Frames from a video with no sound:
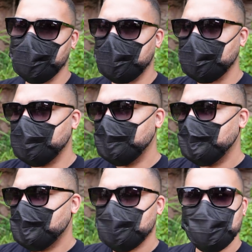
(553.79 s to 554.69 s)
but
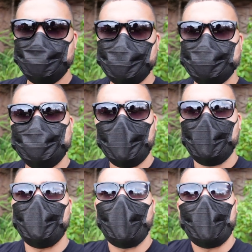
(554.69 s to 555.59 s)
there's just
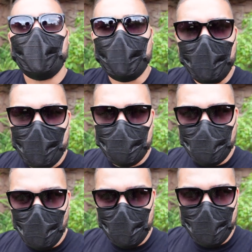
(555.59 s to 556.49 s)
not a lot
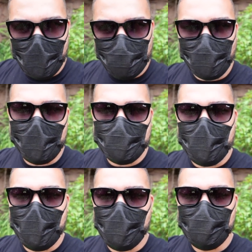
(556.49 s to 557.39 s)
going on right
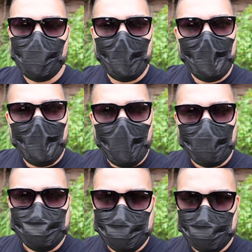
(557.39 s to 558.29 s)
now
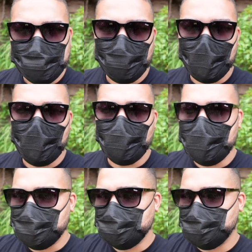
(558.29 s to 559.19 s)
at Disney World,
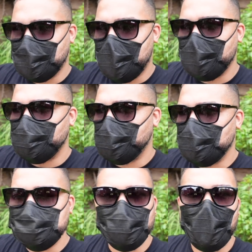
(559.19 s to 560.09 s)
which is kind of the
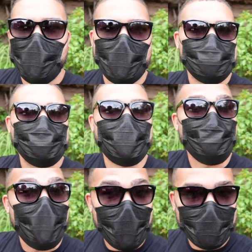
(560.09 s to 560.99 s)
reason why I
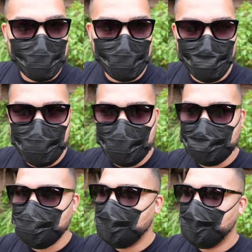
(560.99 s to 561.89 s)
stepped back a little bit.